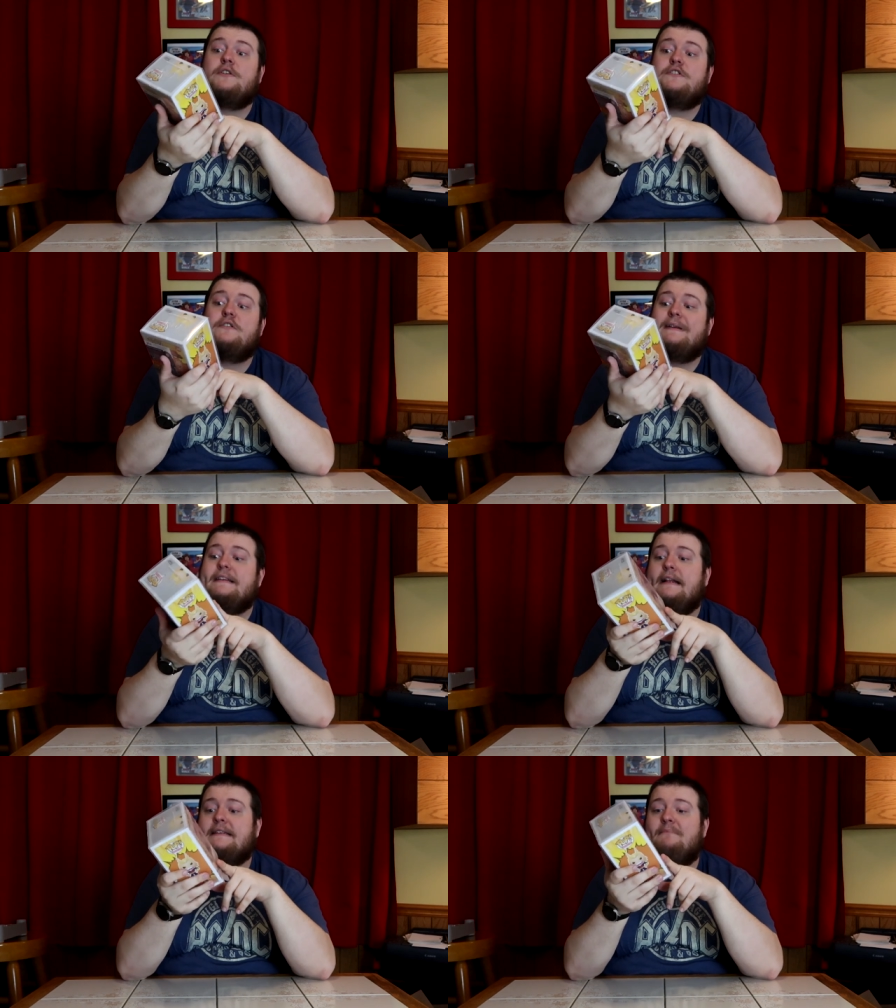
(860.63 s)
one too
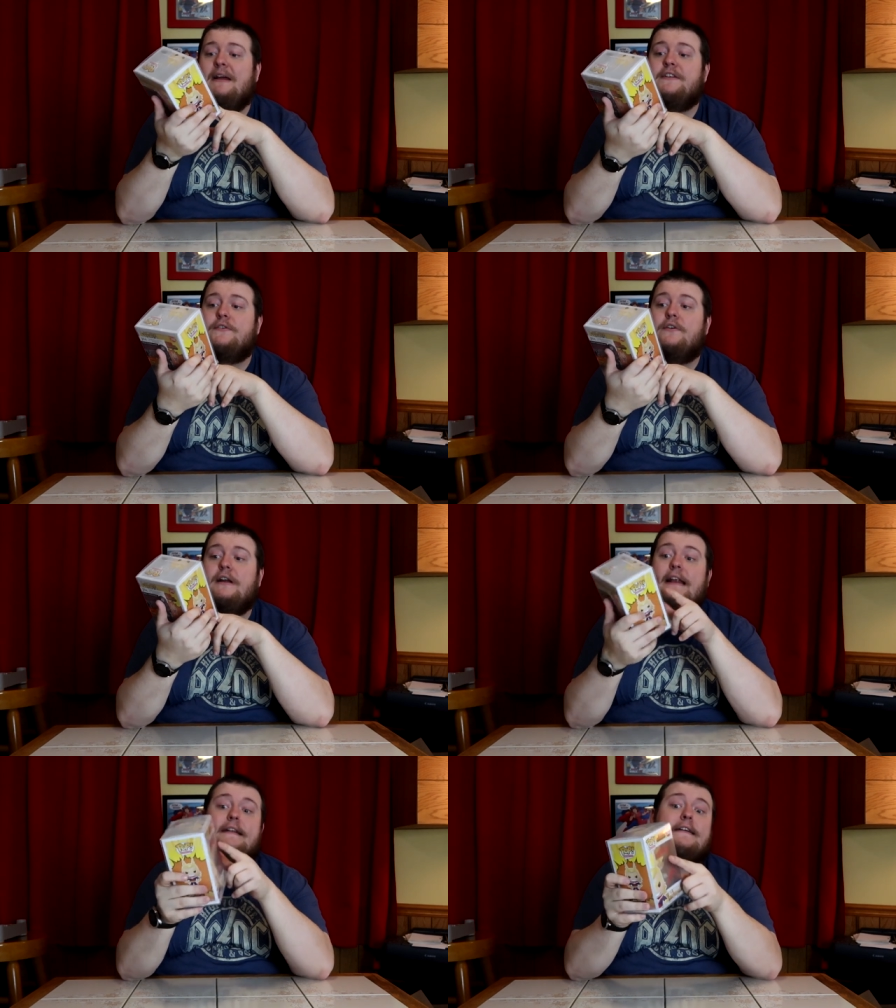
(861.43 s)
because that's the mentor,
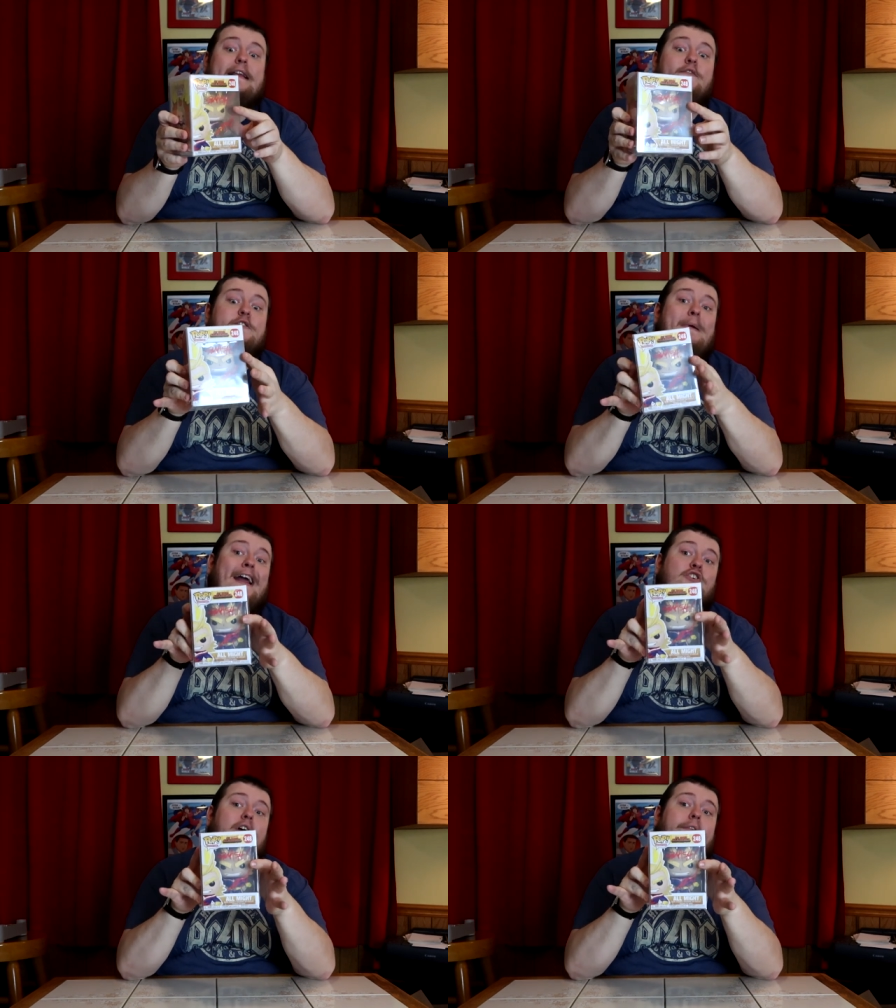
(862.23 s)
and it does have
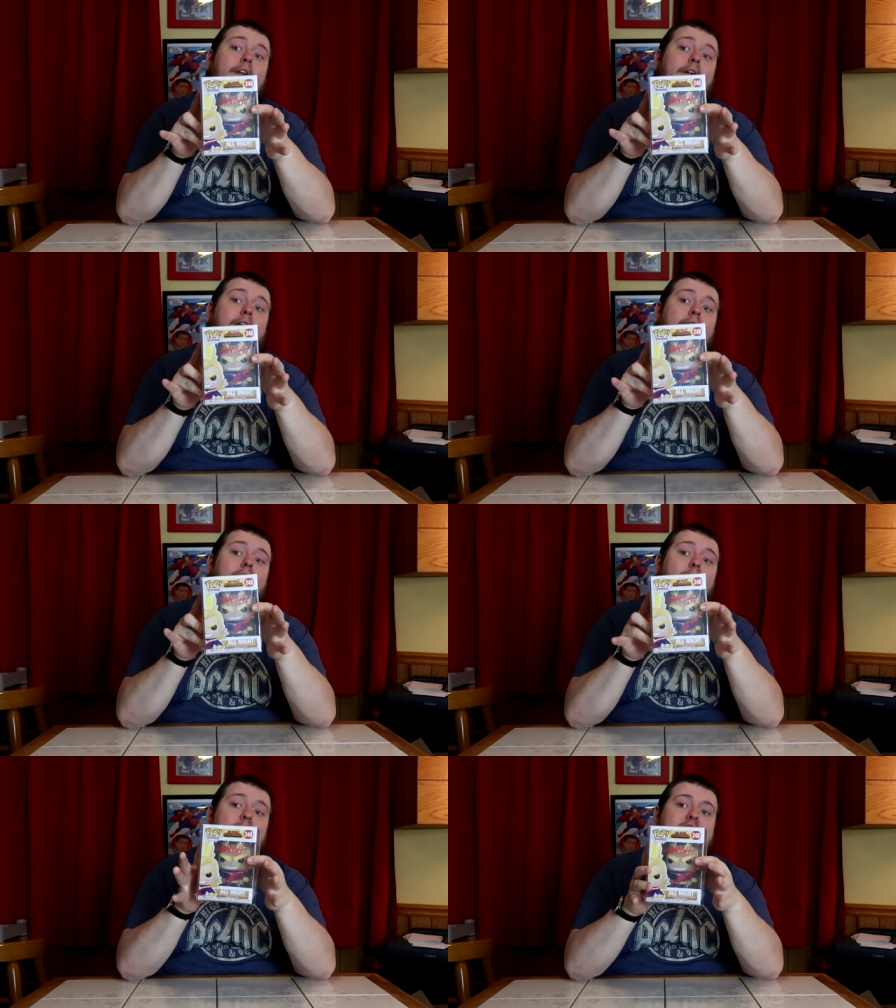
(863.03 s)
Smash on there,
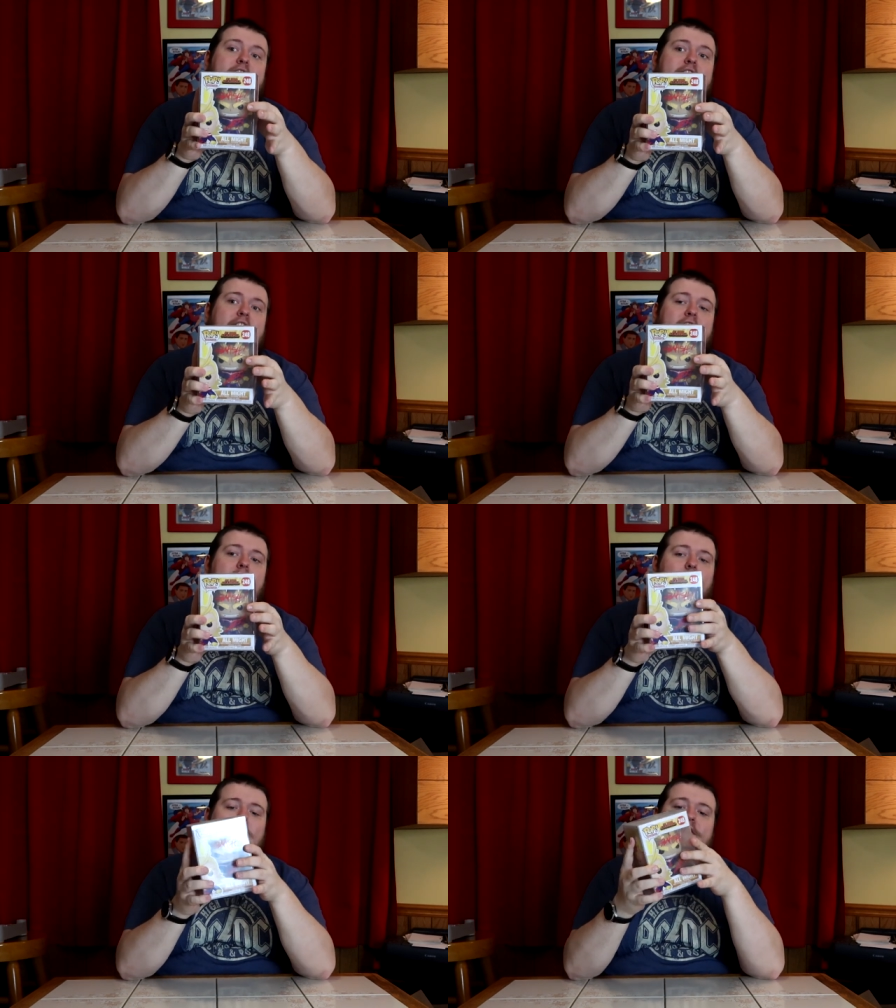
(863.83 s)
which is his
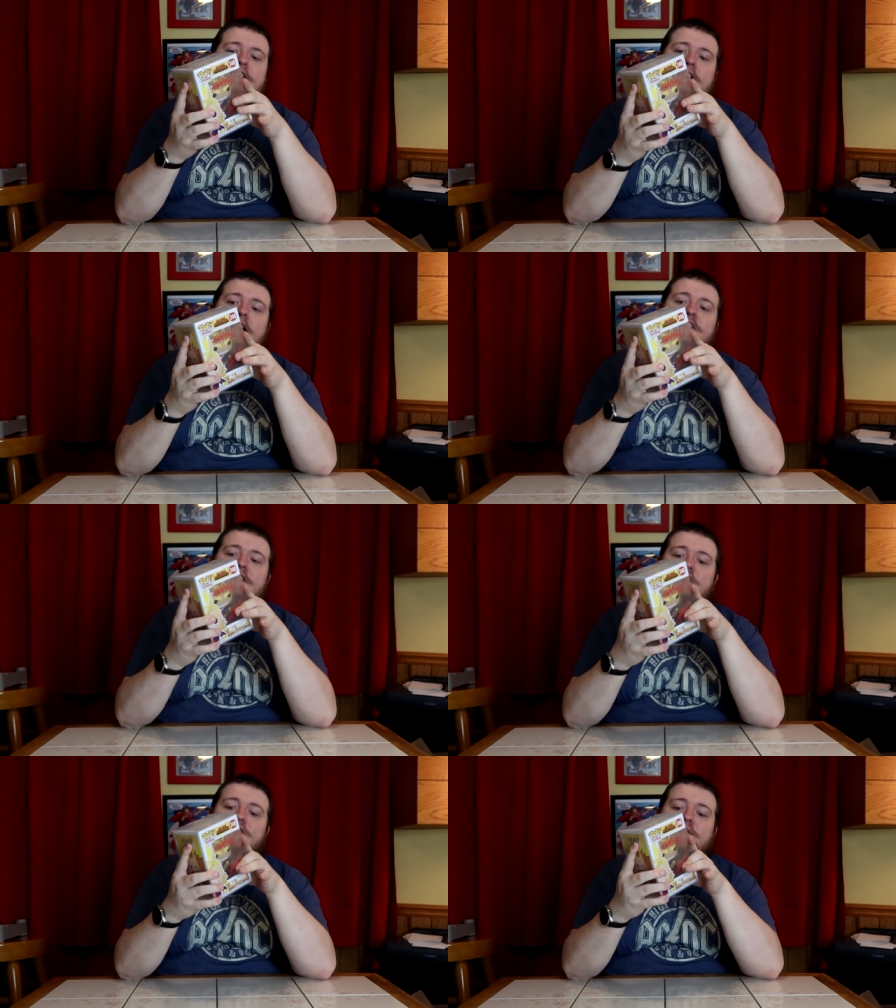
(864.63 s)
uh, one of his uh,
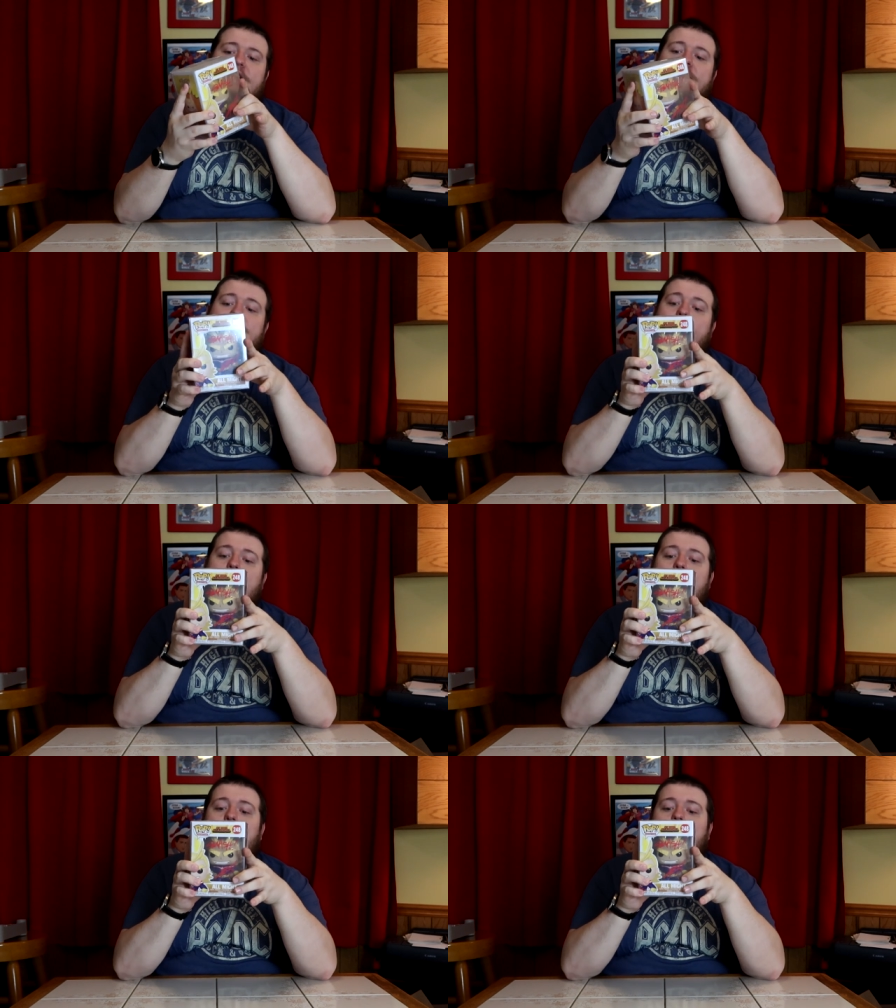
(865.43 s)
signature phrases
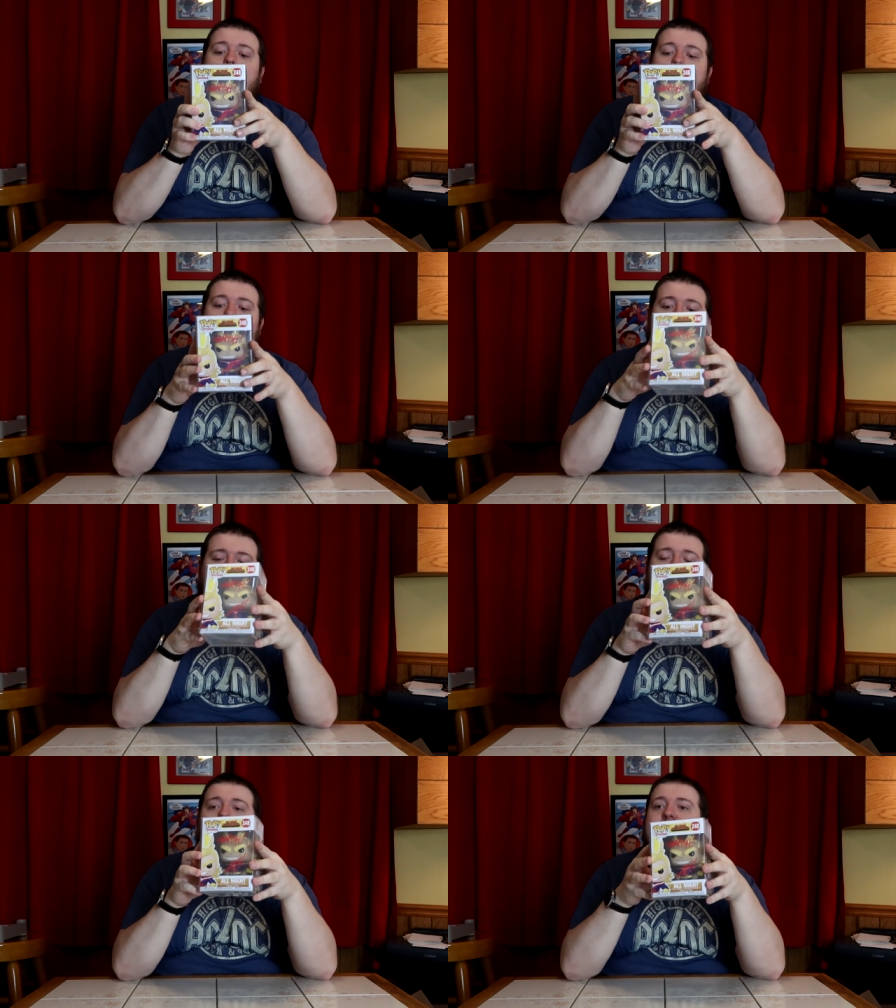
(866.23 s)

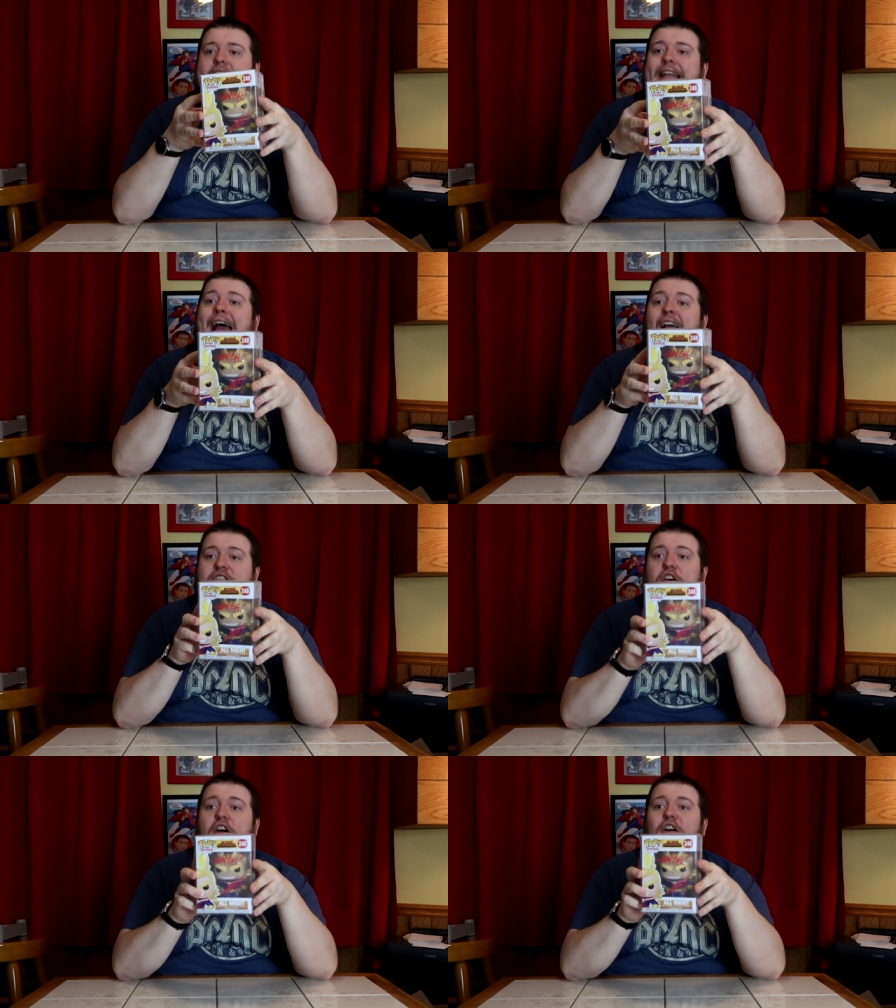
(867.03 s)
because all of his
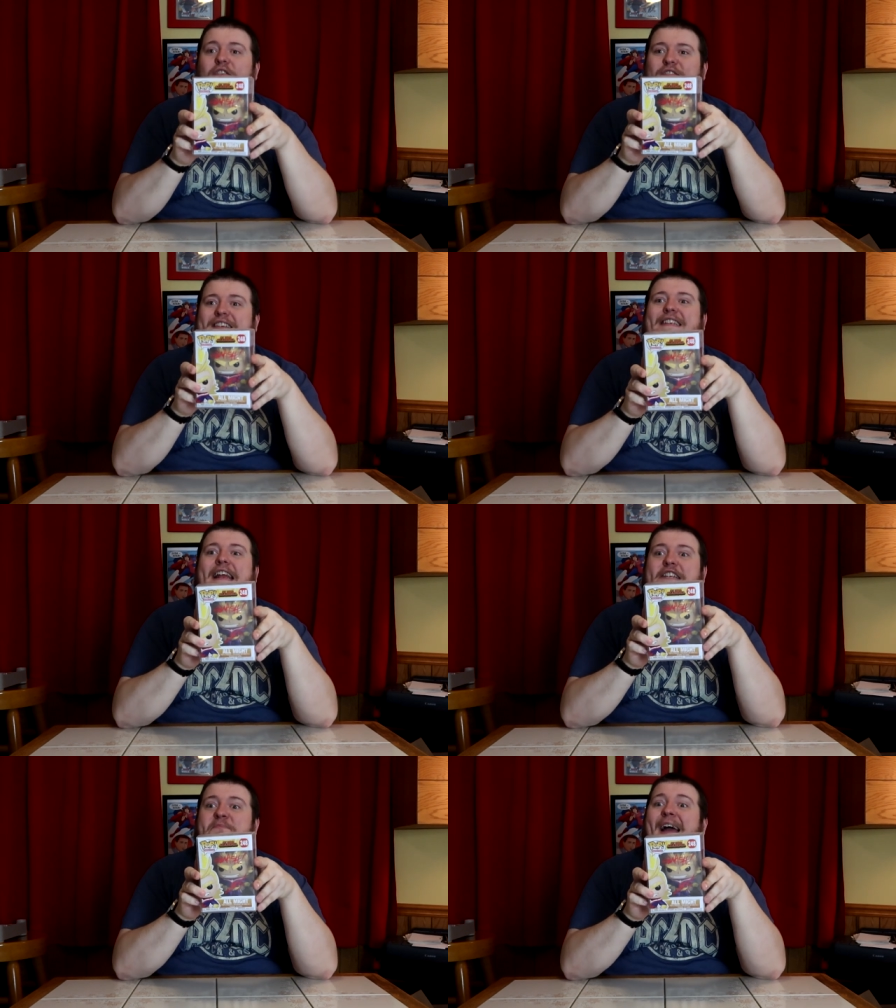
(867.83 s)
attacks are
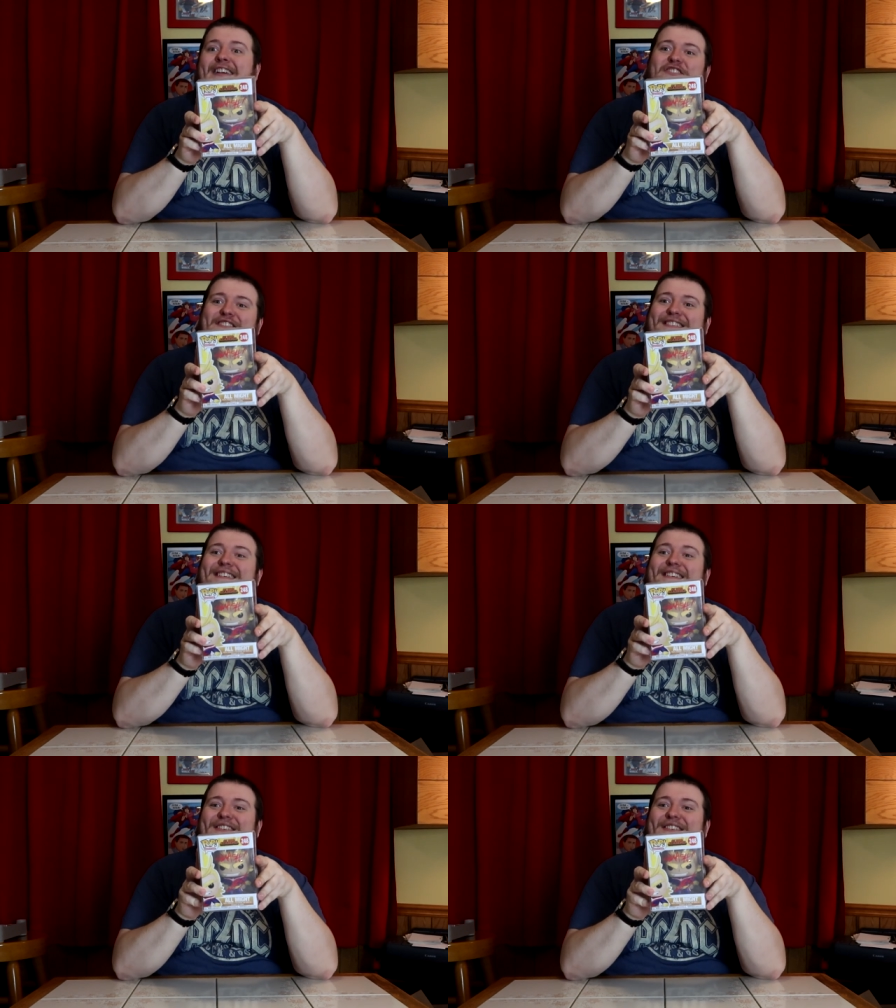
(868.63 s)
state smashes.